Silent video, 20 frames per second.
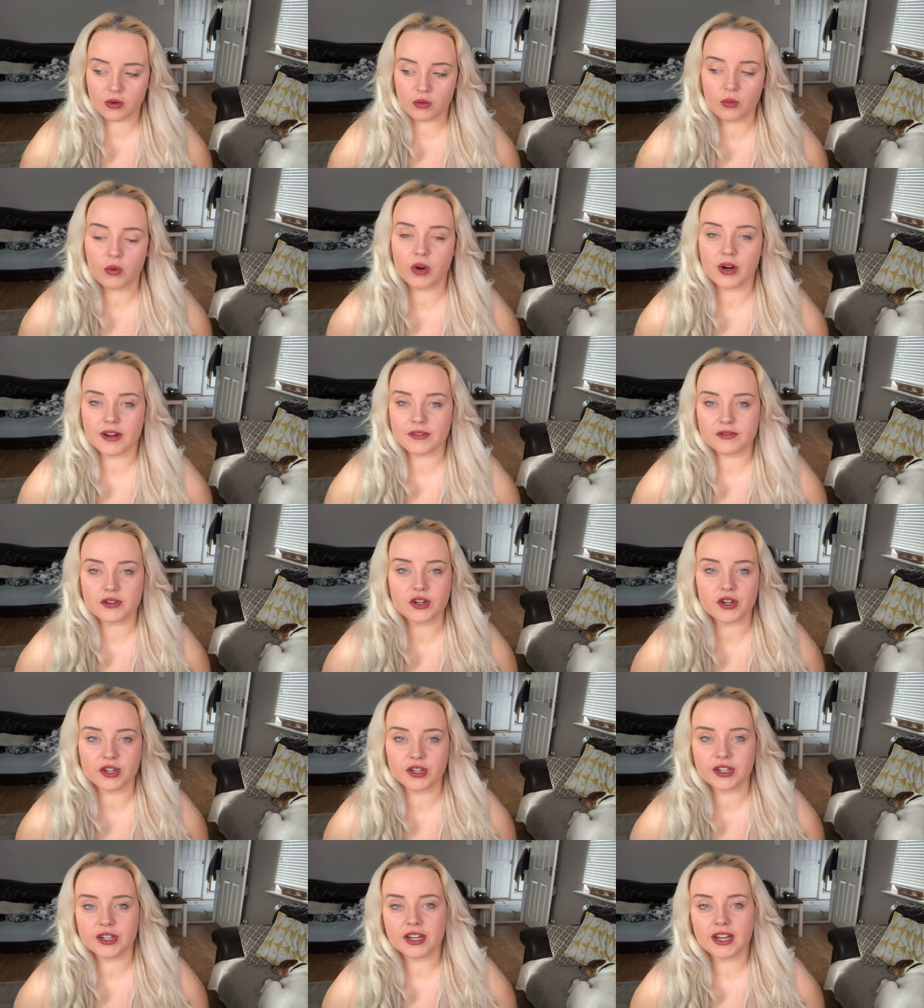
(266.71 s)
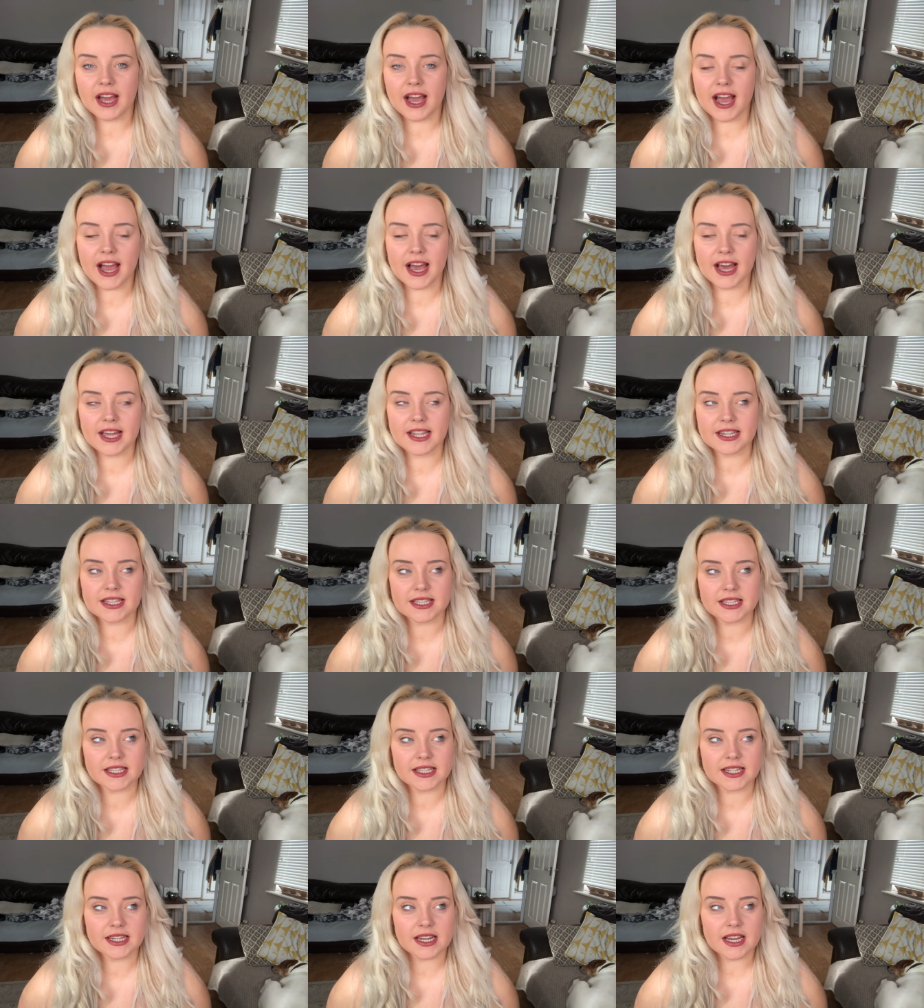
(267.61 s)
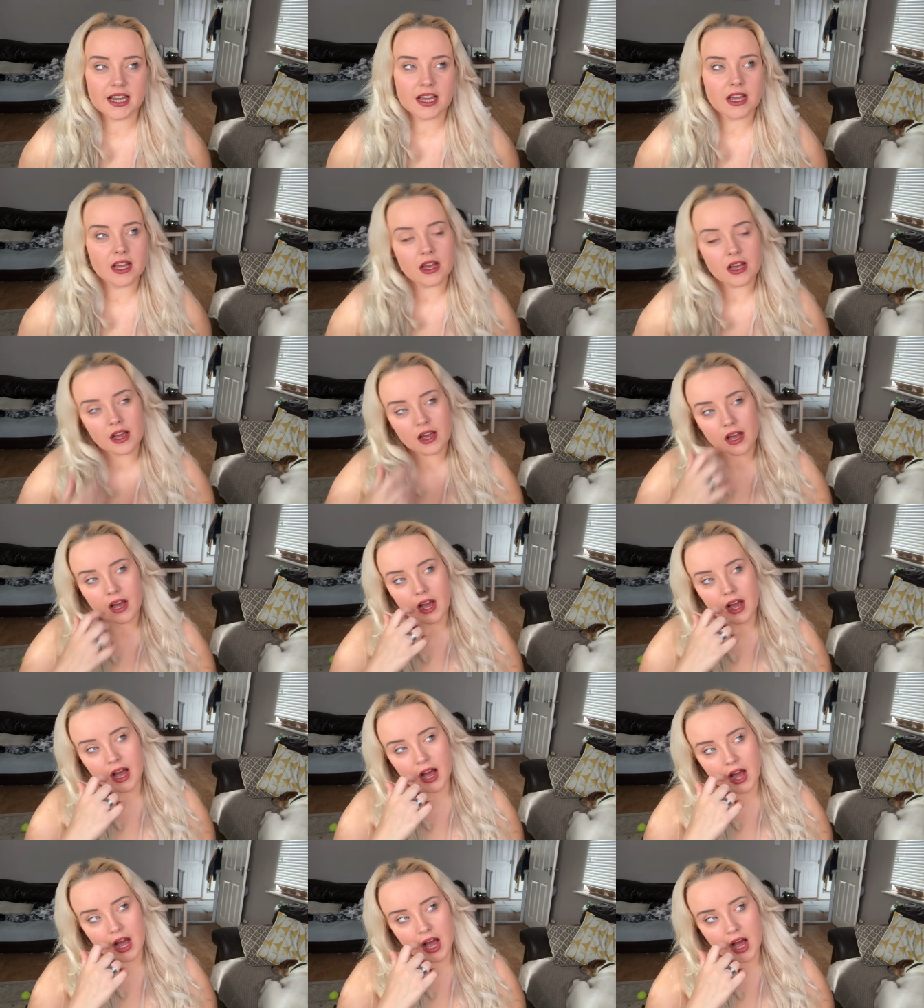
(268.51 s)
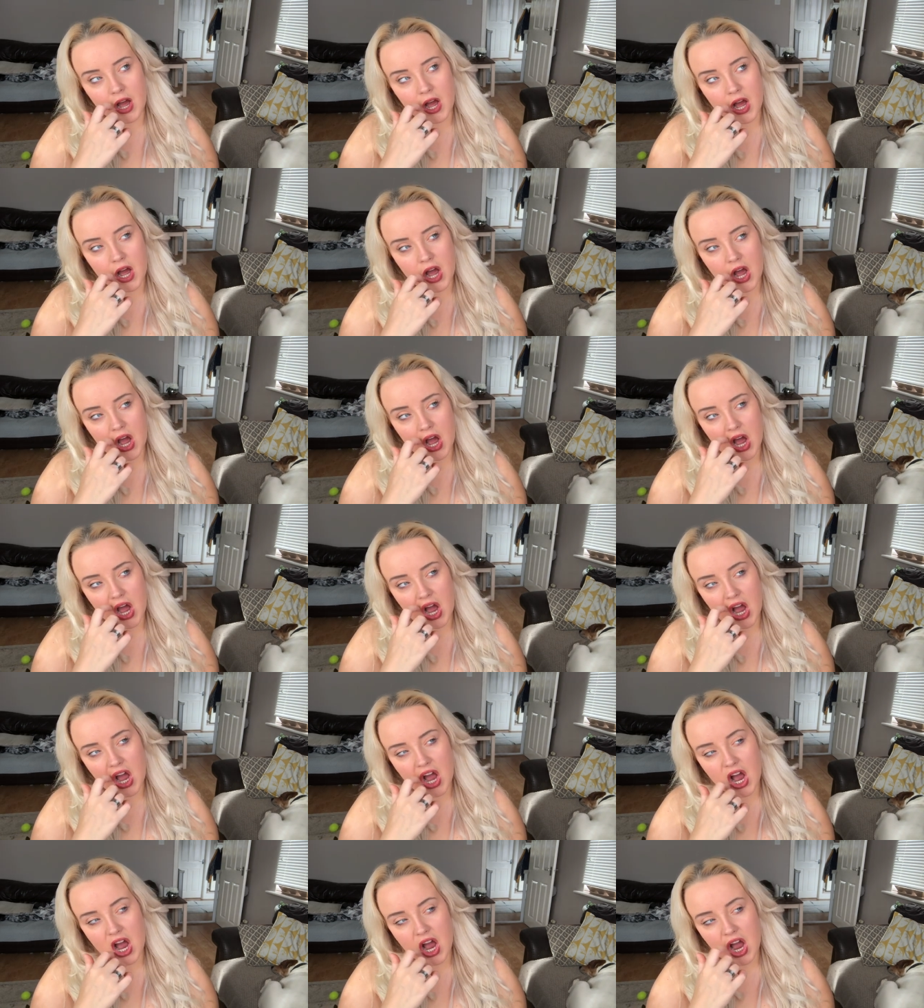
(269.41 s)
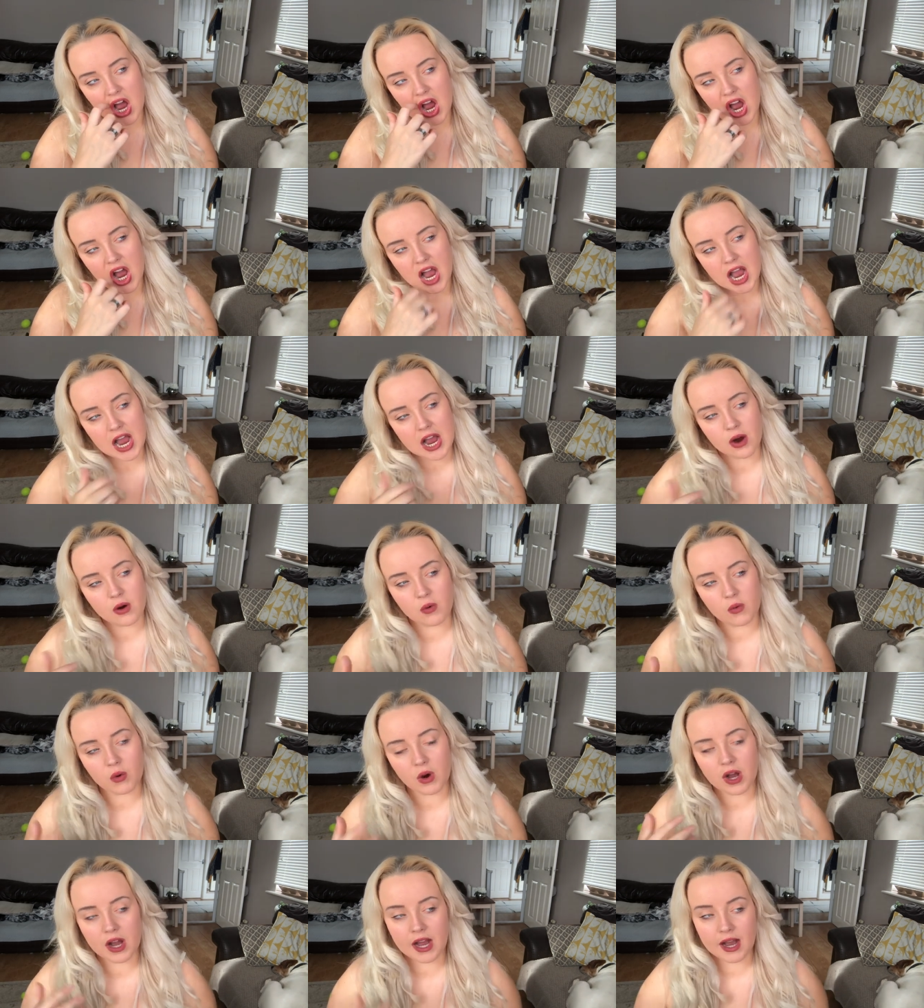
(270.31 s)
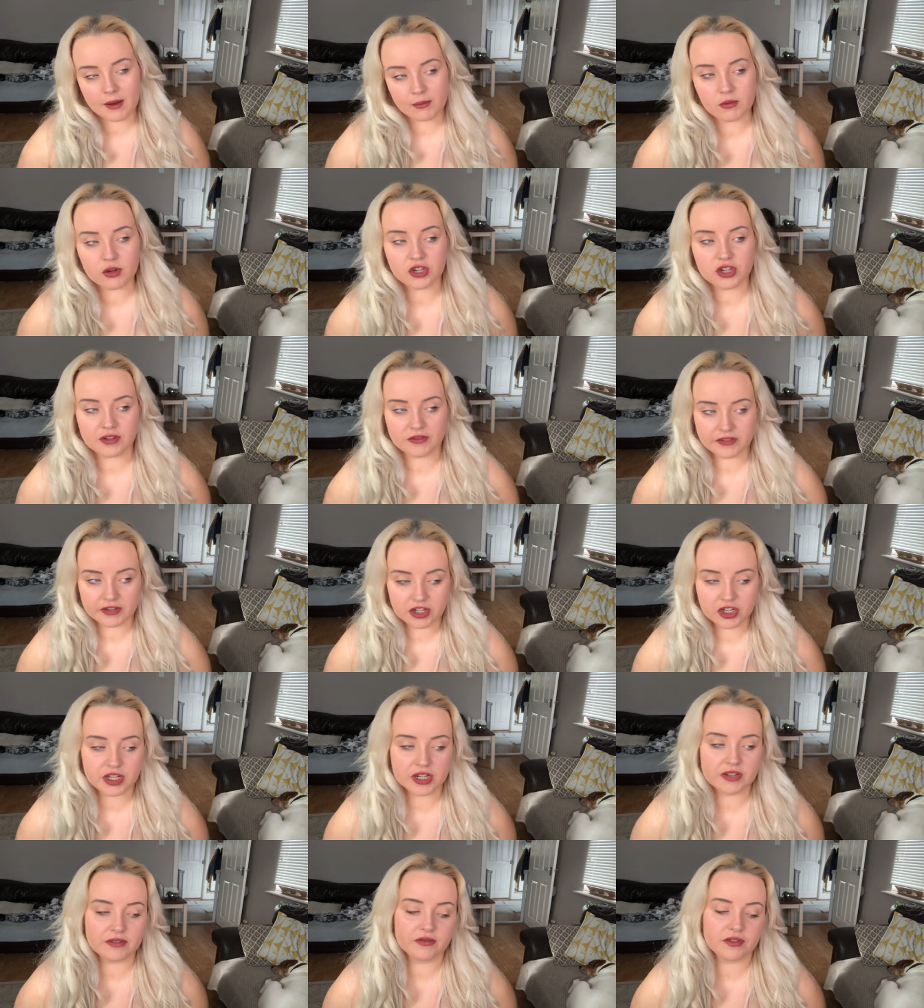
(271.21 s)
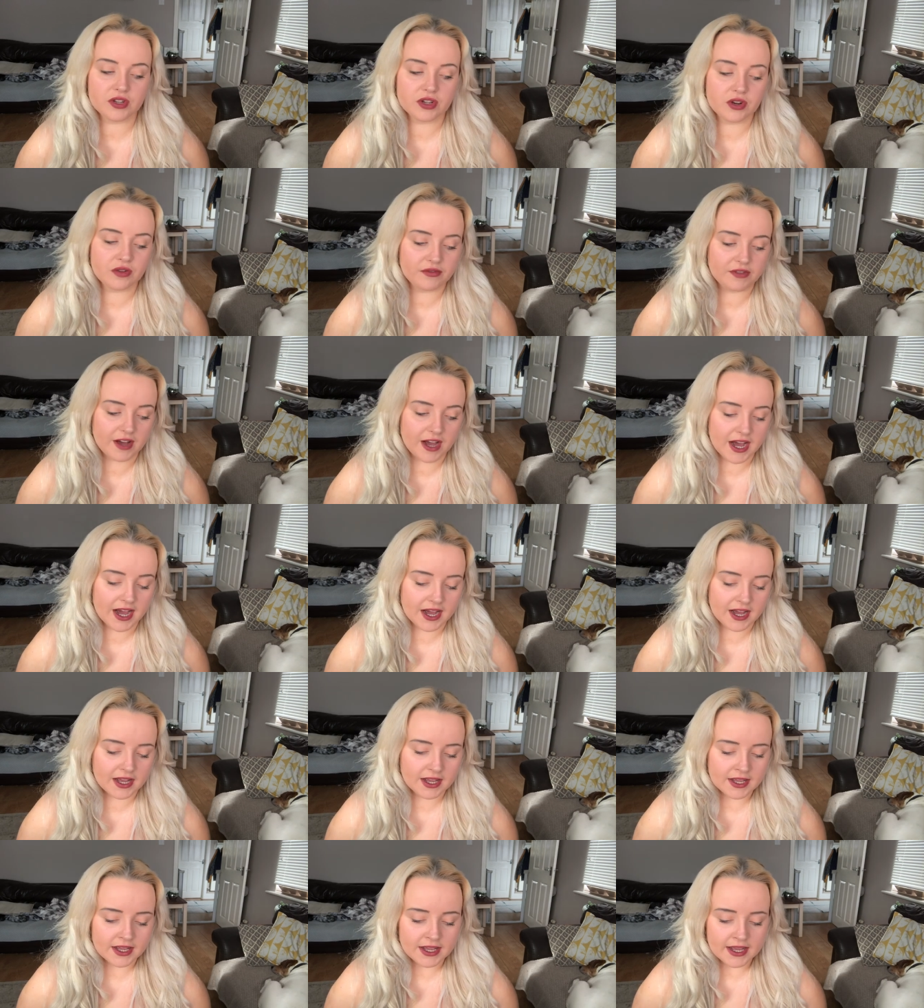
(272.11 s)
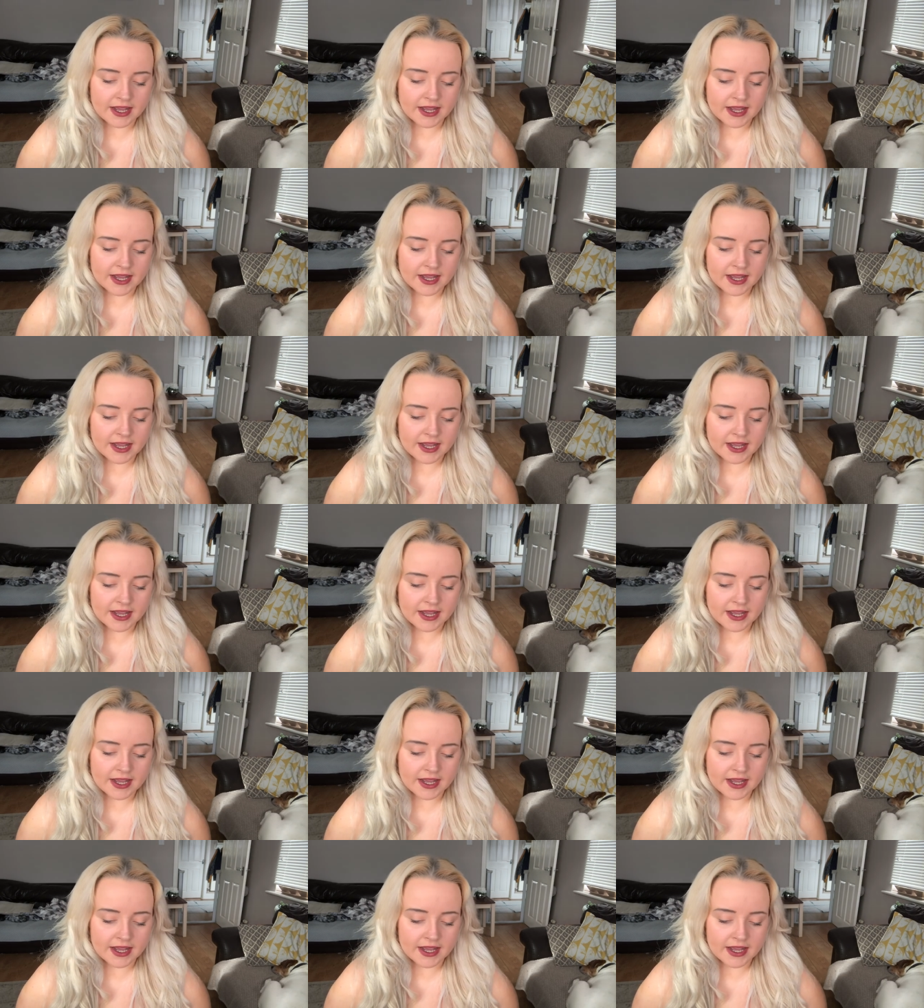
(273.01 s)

what I've done, and uh, how how much I've achieved so far.